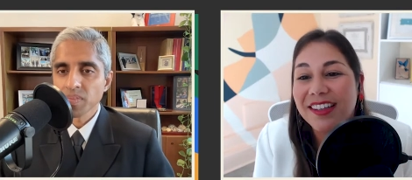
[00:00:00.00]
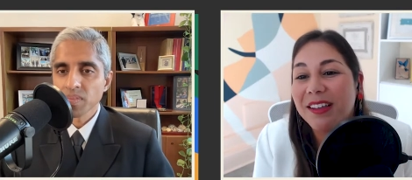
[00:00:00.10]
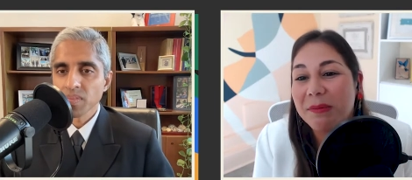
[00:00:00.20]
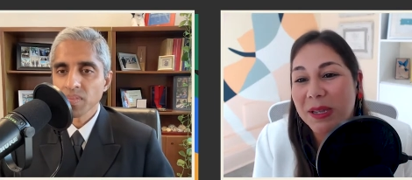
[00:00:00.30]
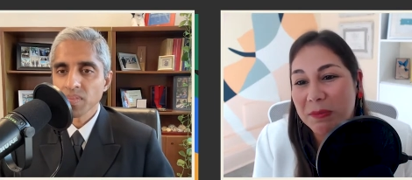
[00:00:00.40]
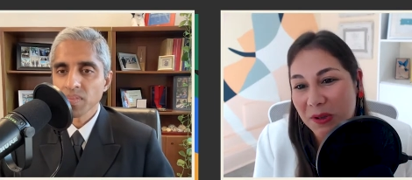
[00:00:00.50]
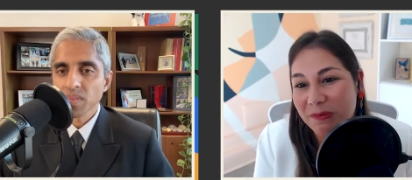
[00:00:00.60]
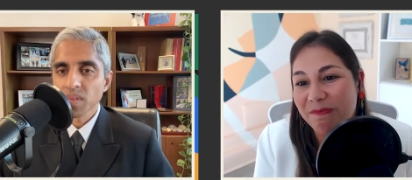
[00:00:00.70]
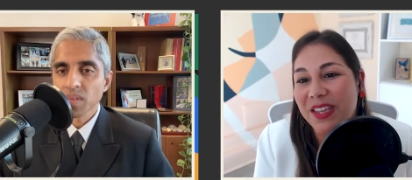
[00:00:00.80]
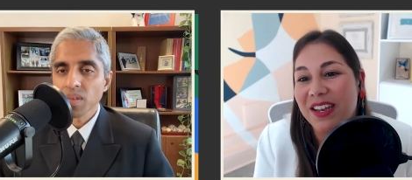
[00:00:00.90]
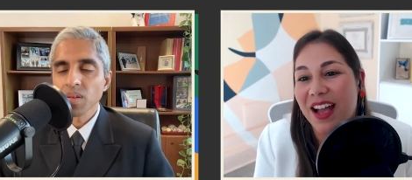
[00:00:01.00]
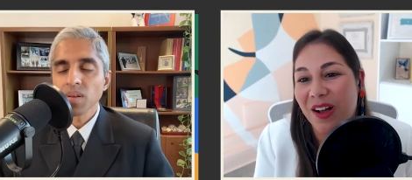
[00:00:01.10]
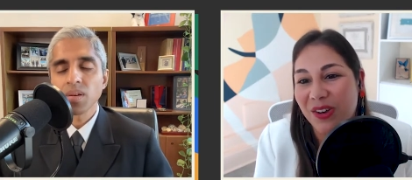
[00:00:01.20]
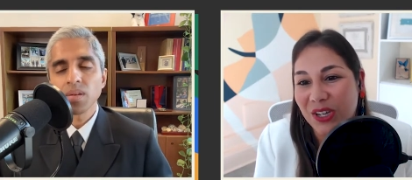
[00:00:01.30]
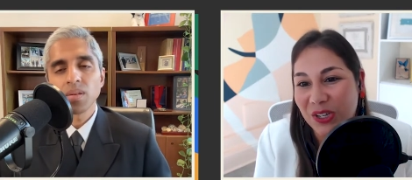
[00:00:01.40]
Speaker 1: people in how
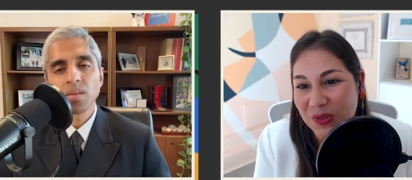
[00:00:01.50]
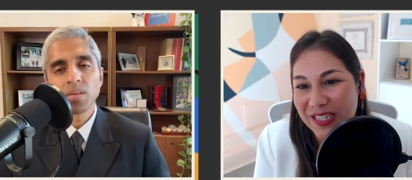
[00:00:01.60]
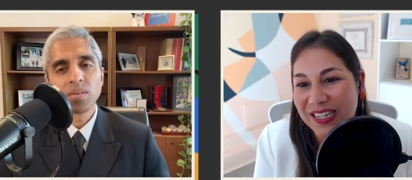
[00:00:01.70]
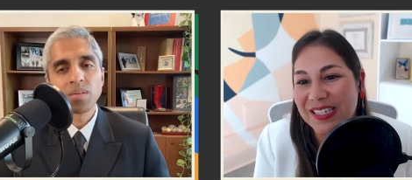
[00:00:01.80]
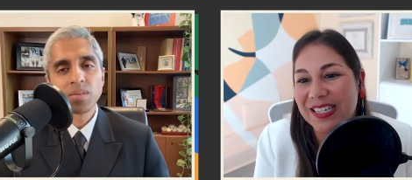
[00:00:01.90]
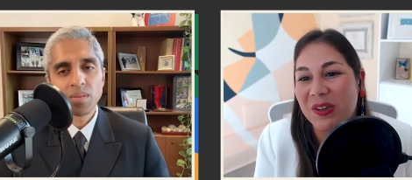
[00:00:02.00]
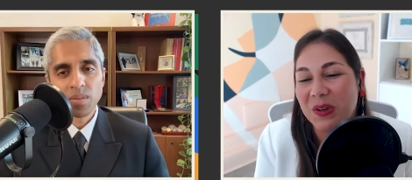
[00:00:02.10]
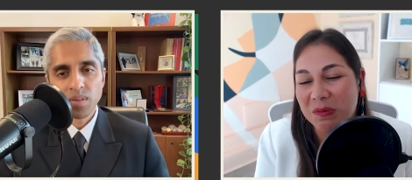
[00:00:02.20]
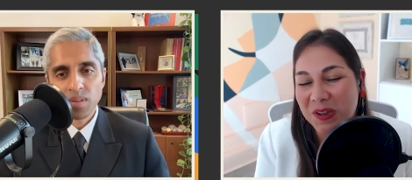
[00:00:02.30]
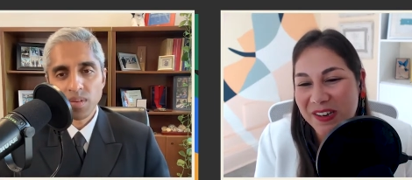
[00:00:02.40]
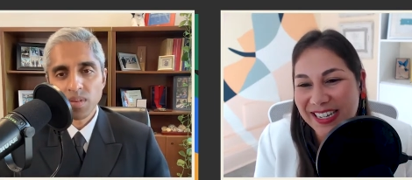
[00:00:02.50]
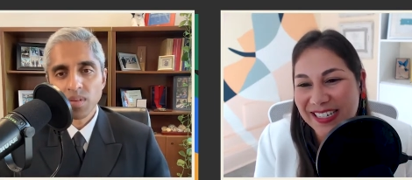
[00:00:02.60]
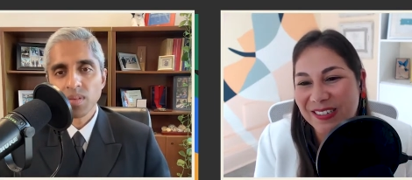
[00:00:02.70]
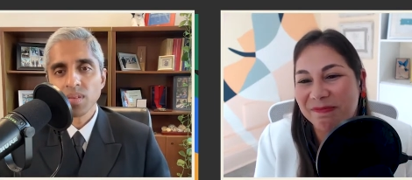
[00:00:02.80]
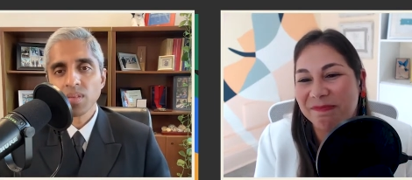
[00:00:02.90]
to use this in their
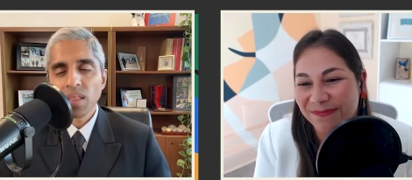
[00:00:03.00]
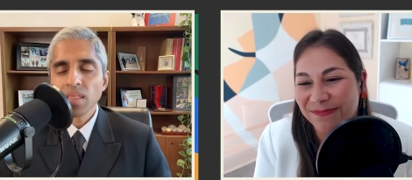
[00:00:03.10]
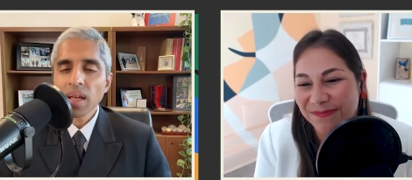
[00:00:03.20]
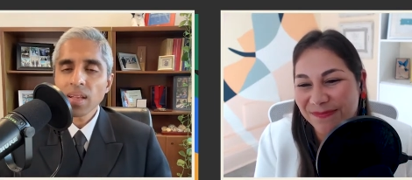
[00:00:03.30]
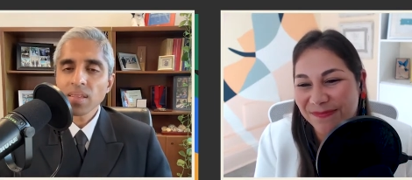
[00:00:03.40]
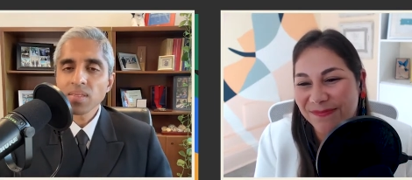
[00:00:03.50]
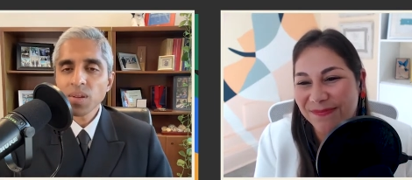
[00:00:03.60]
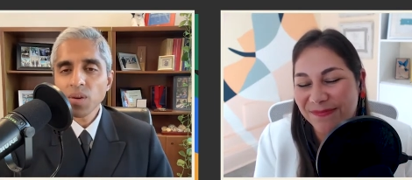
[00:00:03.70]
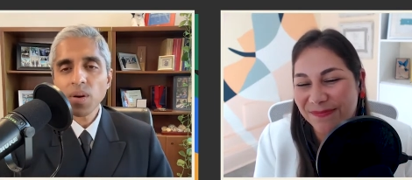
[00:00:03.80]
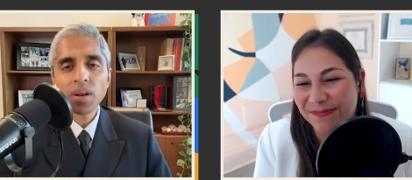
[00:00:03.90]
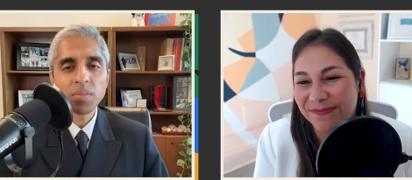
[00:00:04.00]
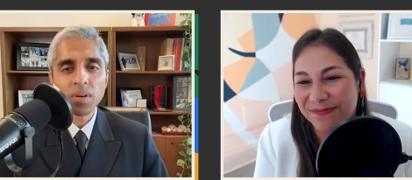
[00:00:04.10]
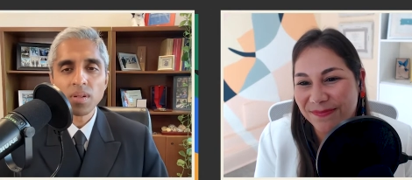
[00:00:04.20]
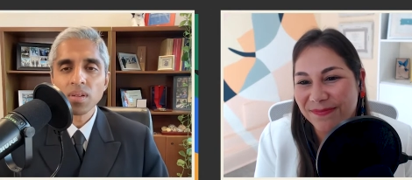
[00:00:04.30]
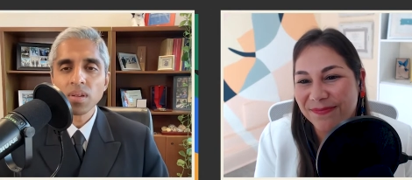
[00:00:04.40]
communities.
Speaker 2: That is
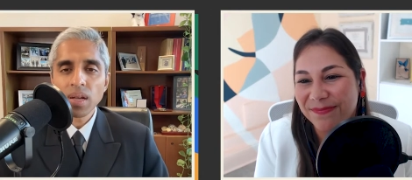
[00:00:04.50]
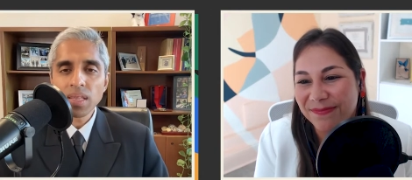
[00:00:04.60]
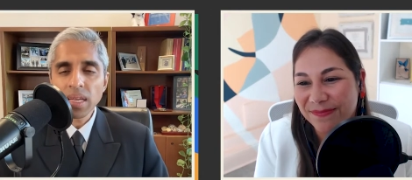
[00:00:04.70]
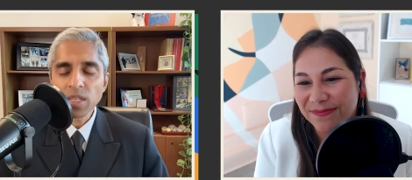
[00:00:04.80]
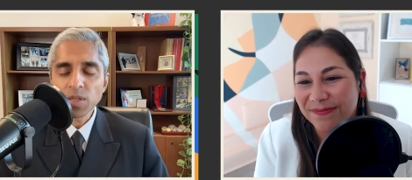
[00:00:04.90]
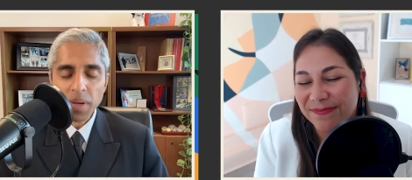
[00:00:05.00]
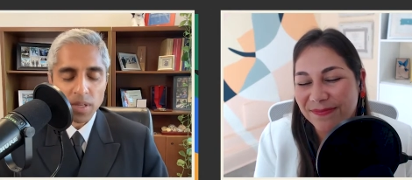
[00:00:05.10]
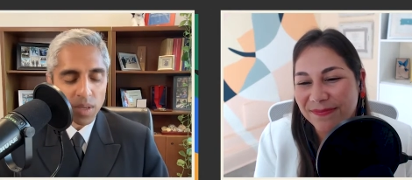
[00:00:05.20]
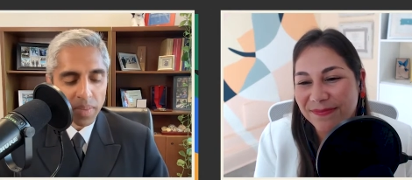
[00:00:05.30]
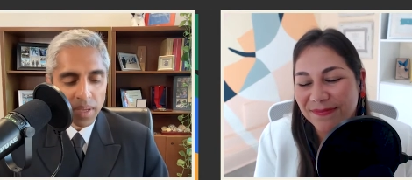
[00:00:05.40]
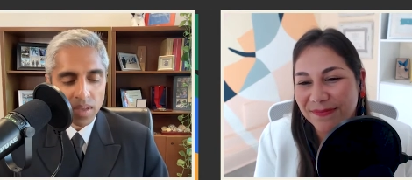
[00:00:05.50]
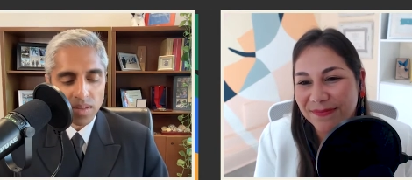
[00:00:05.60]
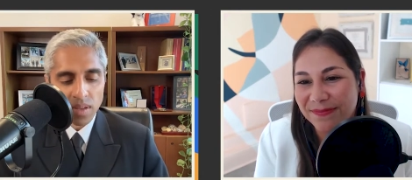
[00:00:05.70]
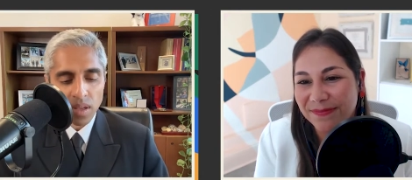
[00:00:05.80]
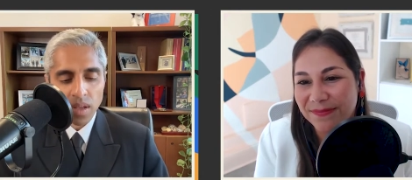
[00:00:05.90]
incredible. I think, especially
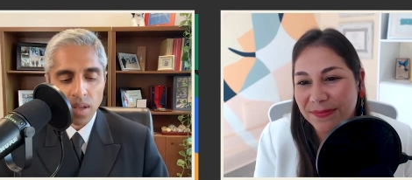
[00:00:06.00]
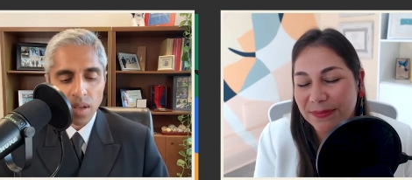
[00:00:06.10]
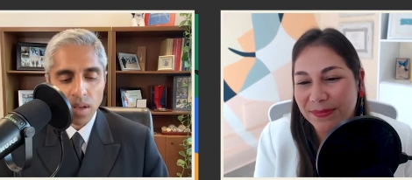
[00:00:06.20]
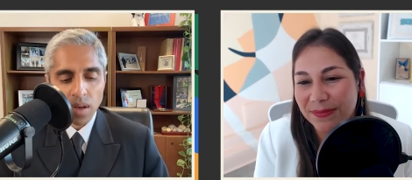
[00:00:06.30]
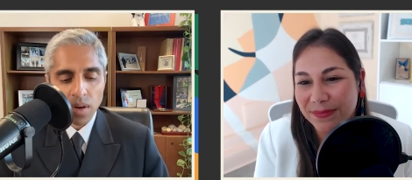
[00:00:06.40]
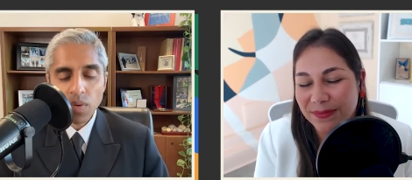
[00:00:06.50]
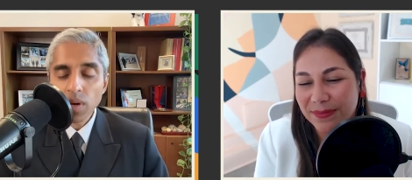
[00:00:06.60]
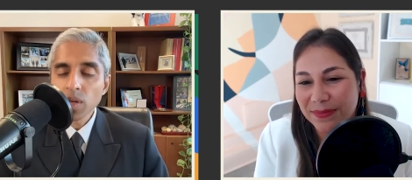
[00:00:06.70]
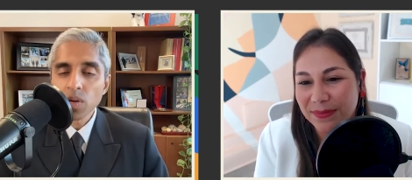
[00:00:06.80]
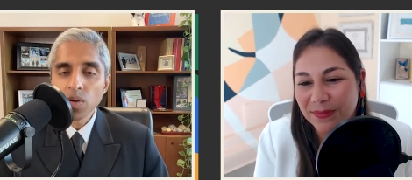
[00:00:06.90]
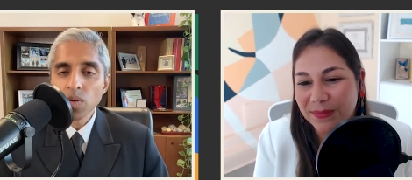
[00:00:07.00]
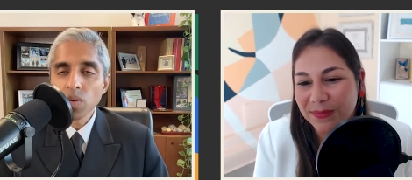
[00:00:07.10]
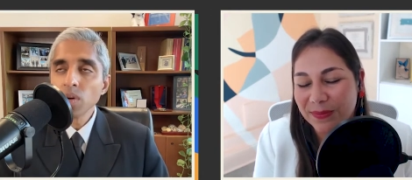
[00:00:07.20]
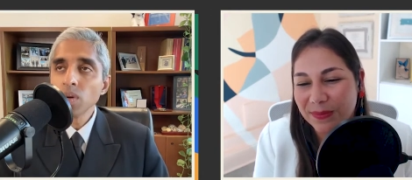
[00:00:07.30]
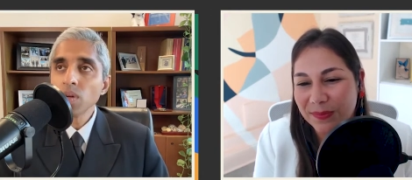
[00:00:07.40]
because of what you
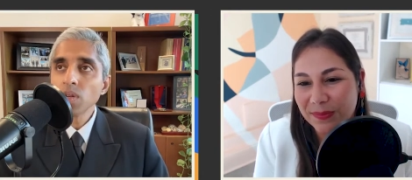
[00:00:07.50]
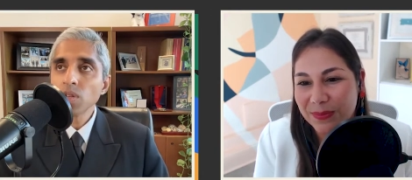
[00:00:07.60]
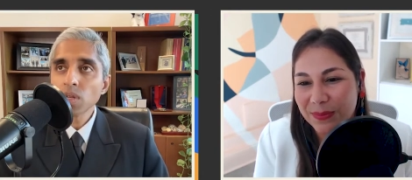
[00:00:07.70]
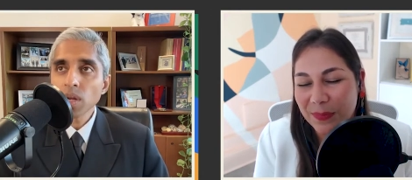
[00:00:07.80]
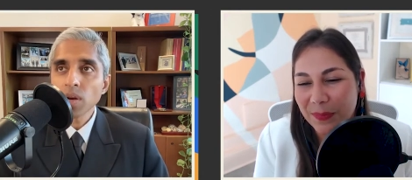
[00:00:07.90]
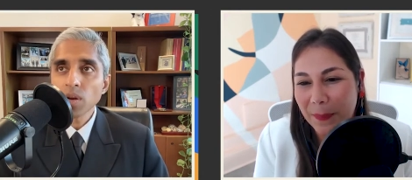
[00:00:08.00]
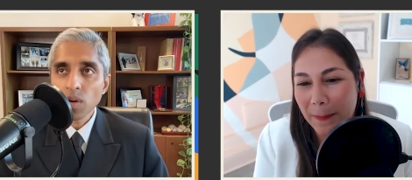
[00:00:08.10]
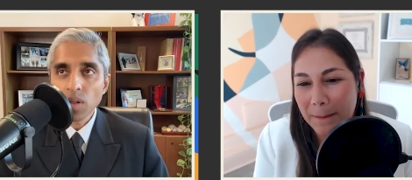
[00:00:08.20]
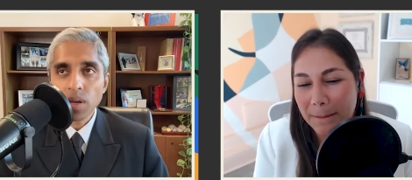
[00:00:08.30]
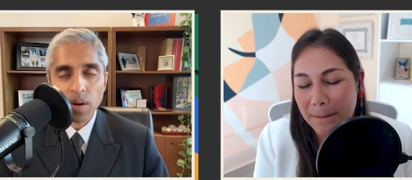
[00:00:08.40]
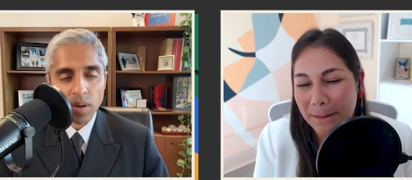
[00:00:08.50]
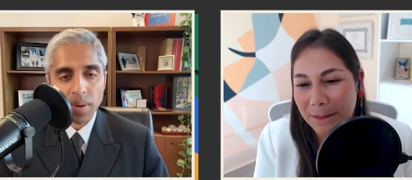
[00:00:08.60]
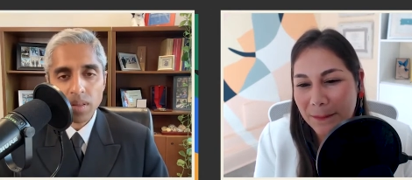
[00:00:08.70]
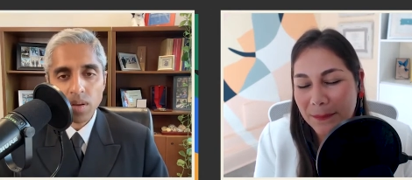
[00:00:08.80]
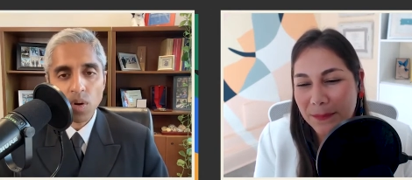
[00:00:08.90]
shared earlier
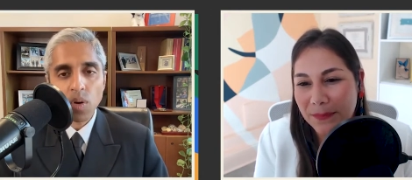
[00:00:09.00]
about the core